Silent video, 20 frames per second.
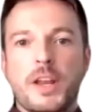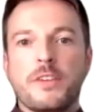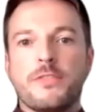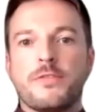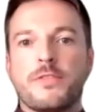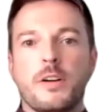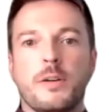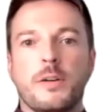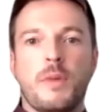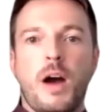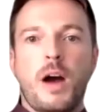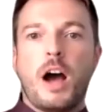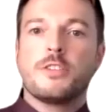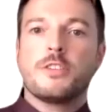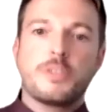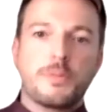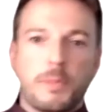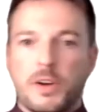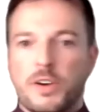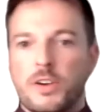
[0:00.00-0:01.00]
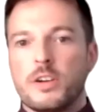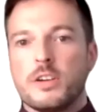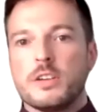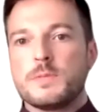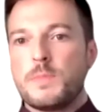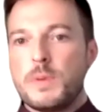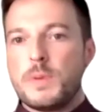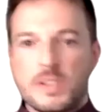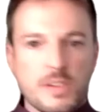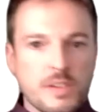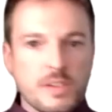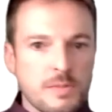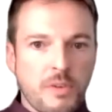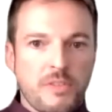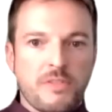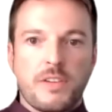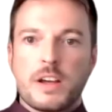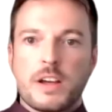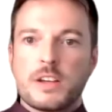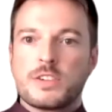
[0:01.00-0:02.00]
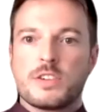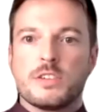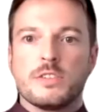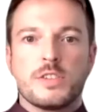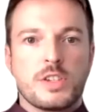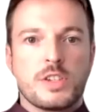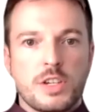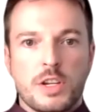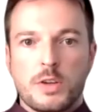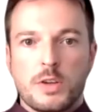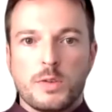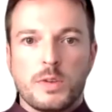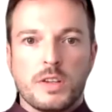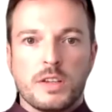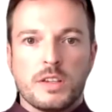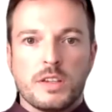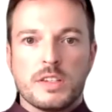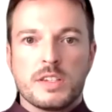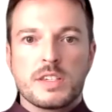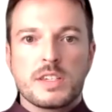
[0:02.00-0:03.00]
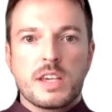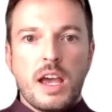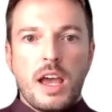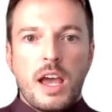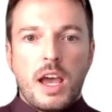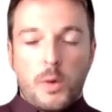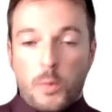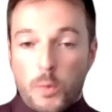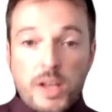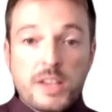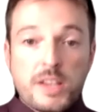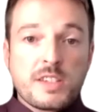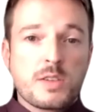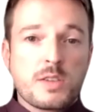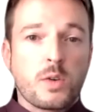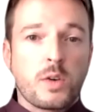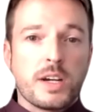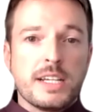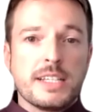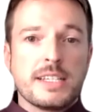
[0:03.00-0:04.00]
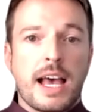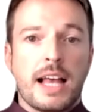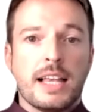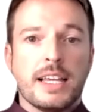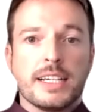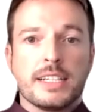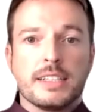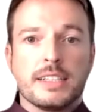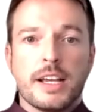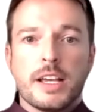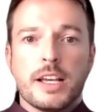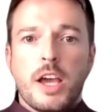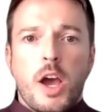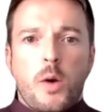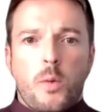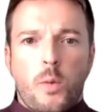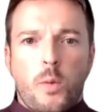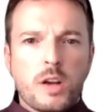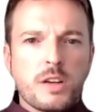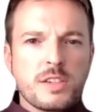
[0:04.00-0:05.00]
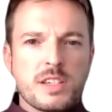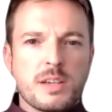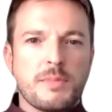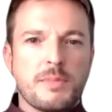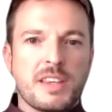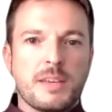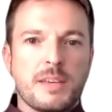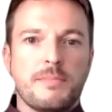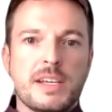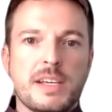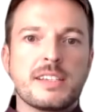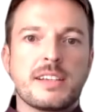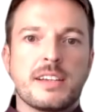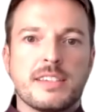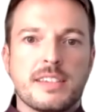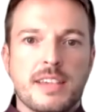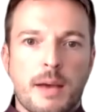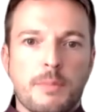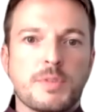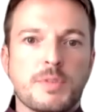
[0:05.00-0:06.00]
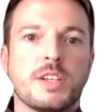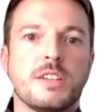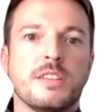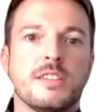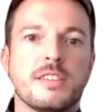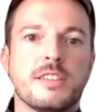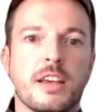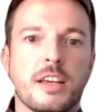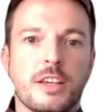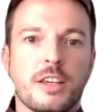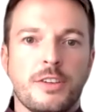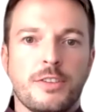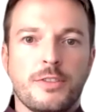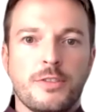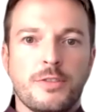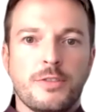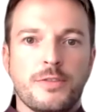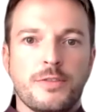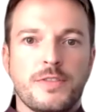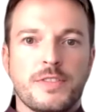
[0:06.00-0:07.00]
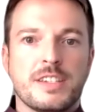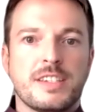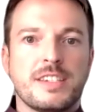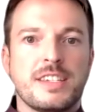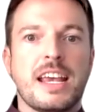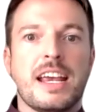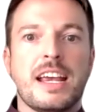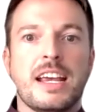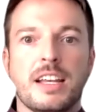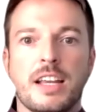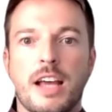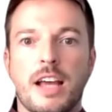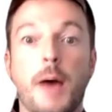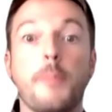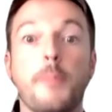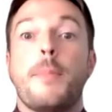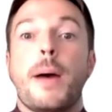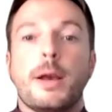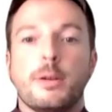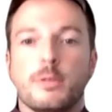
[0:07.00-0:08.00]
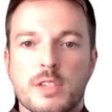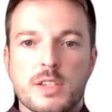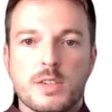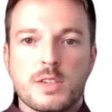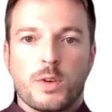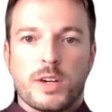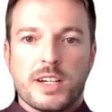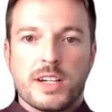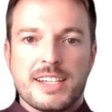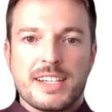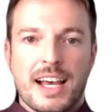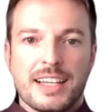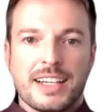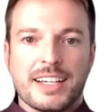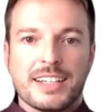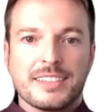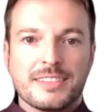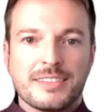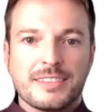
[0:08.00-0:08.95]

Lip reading: from entrepreneurs, business professionals, students with storytelling. Like, what are some of the misconceptions that you've seen about storytelling?